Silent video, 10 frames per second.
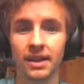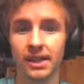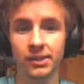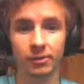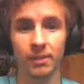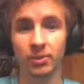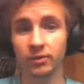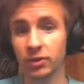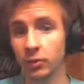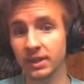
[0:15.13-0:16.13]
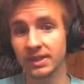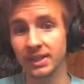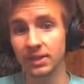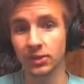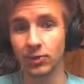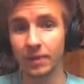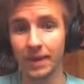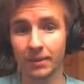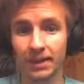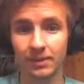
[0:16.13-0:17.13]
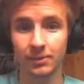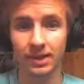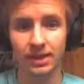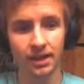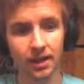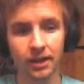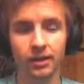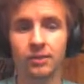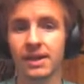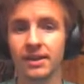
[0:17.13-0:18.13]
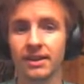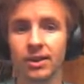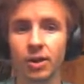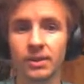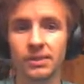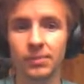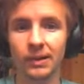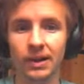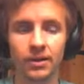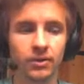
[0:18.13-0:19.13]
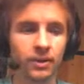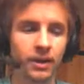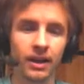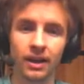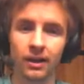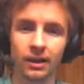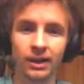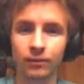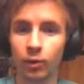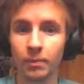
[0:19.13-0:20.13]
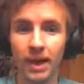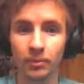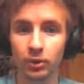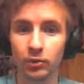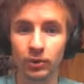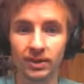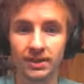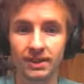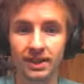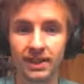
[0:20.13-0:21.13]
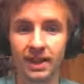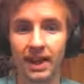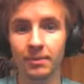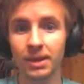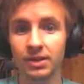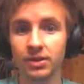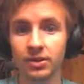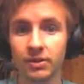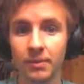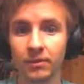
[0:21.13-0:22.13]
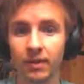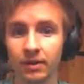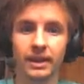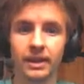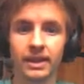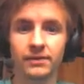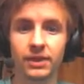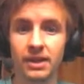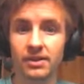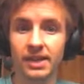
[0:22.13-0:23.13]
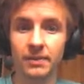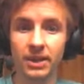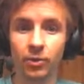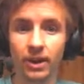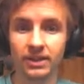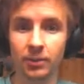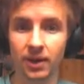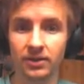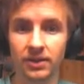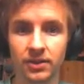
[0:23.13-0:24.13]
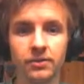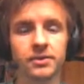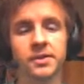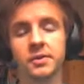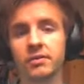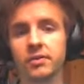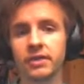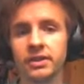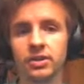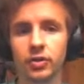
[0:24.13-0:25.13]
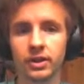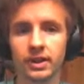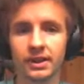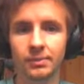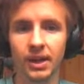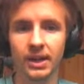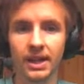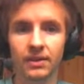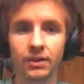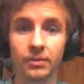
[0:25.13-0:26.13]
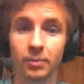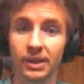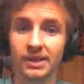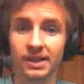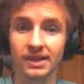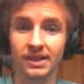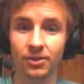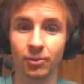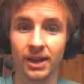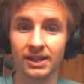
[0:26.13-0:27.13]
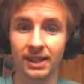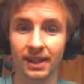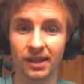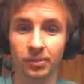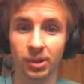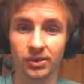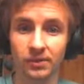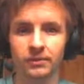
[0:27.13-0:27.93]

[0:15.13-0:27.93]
So remember, if you want to see your map next week, go down in the comments below, leave what map you want to see and make sure you upvote. These videos take me quite a while to do, so if you've enjoyed this by the end of it, please consider rating it at the bottom.